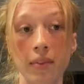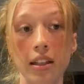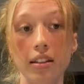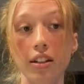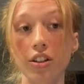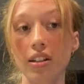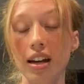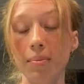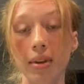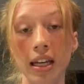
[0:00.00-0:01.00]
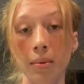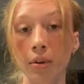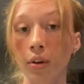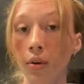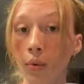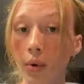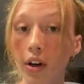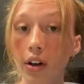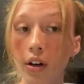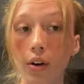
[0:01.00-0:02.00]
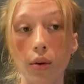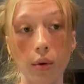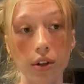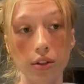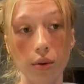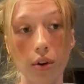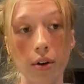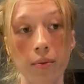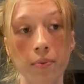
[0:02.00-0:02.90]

such as not being able to go to work or school.